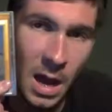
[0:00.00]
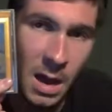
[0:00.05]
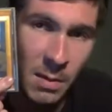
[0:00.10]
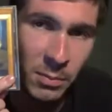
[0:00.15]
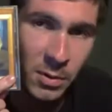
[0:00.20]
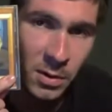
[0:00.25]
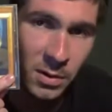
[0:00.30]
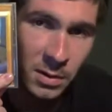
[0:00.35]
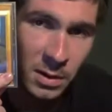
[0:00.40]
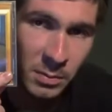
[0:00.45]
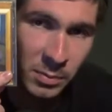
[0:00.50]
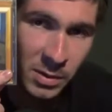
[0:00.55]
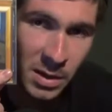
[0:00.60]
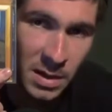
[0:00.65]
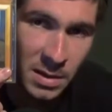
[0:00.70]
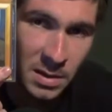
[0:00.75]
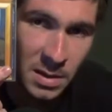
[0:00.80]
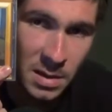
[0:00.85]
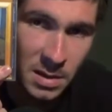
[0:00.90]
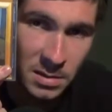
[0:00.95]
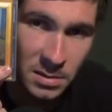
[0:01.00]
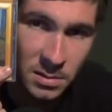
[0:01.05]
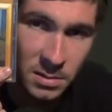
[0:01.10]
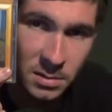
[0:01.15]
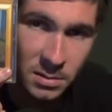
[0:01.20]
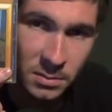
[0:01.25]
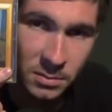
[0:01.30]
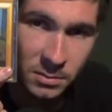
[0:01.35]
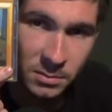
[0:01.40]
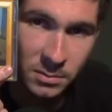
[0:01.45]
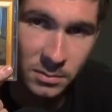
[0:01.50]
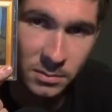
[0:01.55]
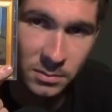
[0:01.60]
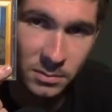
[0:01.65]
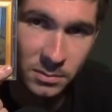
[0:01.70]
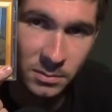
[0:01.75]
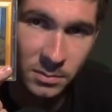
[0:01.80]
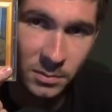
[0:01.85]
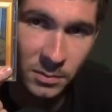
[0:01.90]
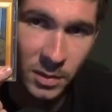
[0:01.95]
I'm currently playing this,
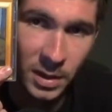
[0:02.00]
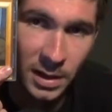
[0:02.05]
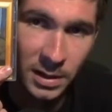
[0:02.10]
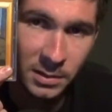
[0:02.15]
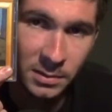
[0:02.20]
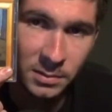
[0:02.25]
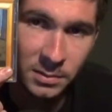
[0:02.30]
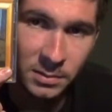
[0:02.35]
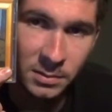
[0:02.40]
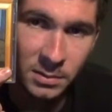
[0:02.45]
right?